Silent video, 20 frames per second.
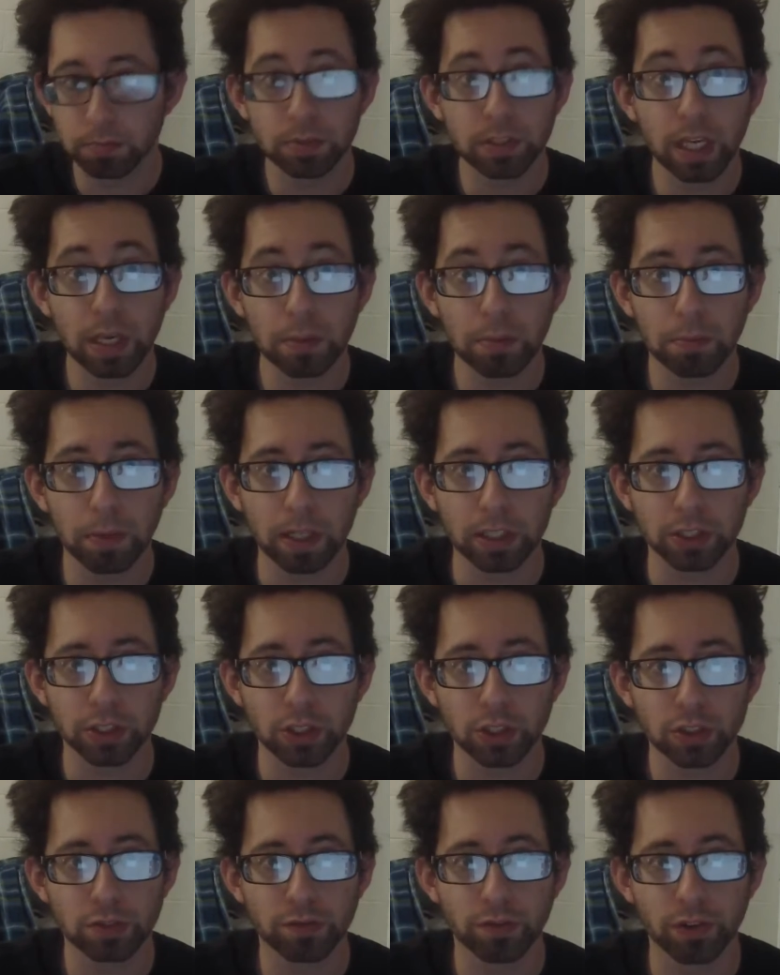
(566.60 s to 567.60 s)
keep my
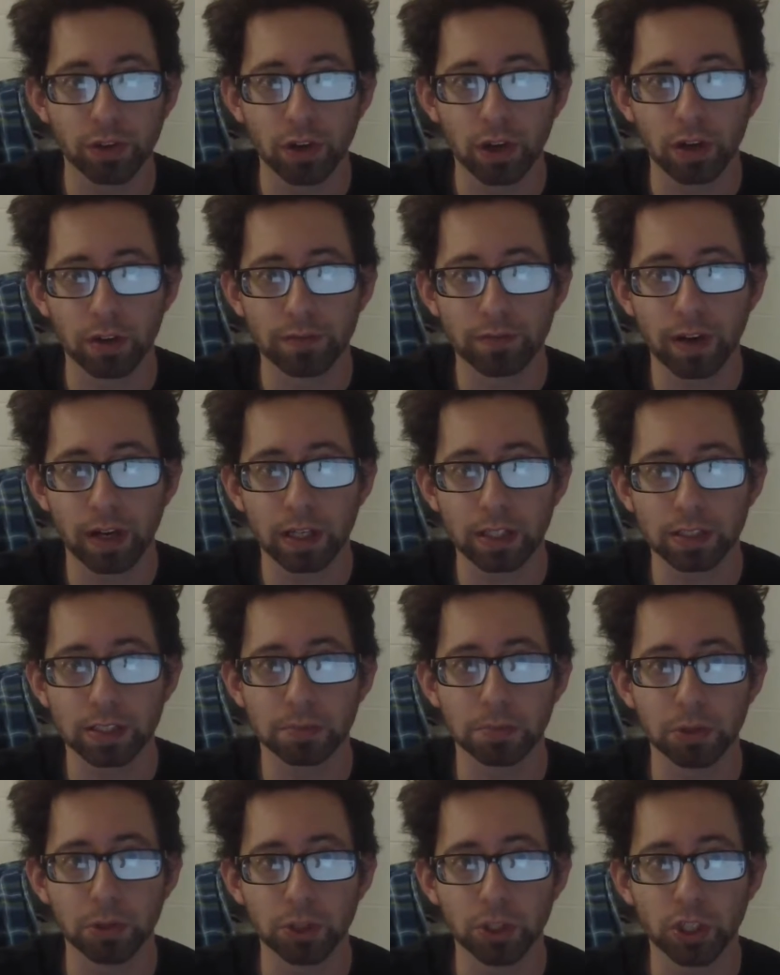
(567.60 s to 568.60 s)
search for finding
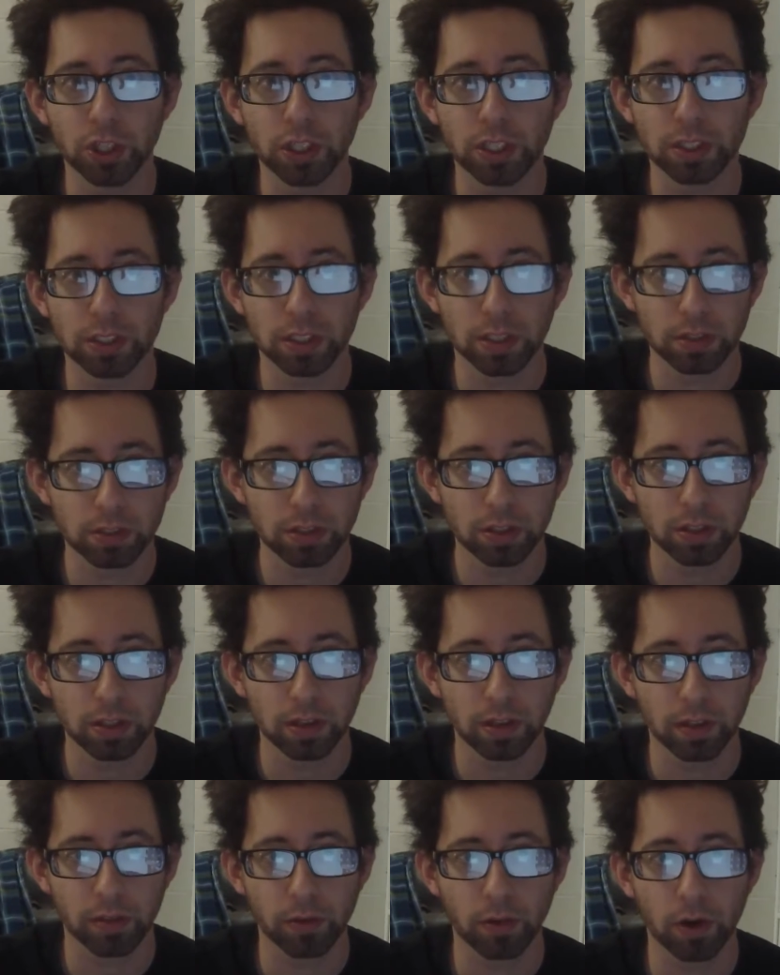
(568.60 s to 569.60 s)
some new goodies
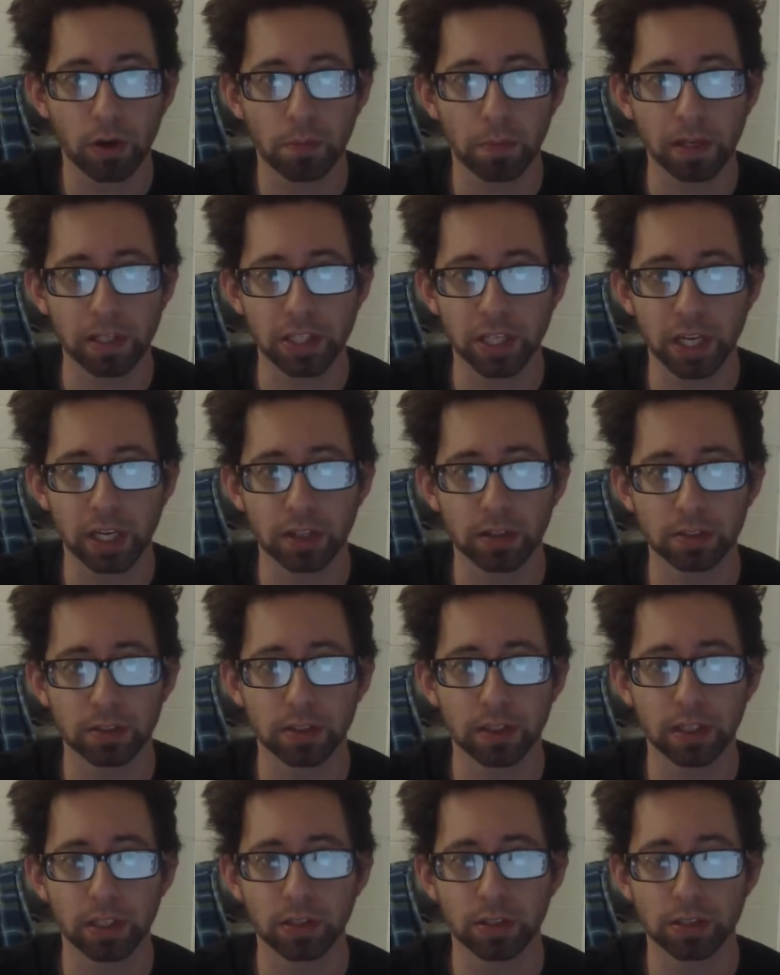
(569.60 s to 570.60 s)
to throw on my channel
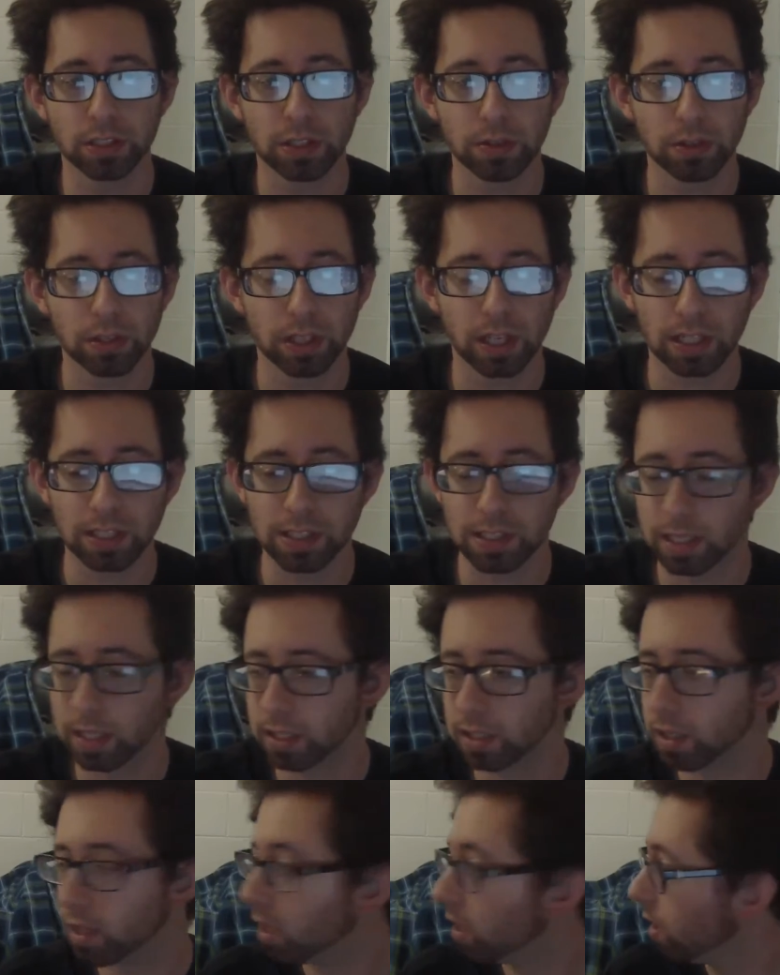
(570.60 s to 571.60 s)
to let you see what you guys
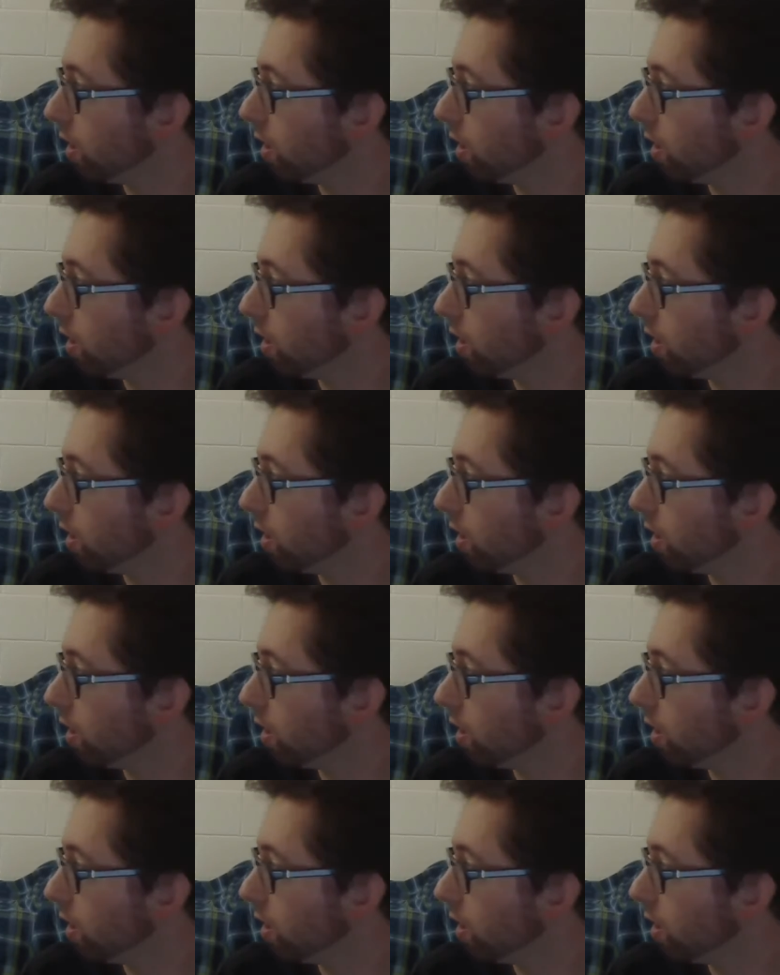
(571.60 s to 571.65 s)
think.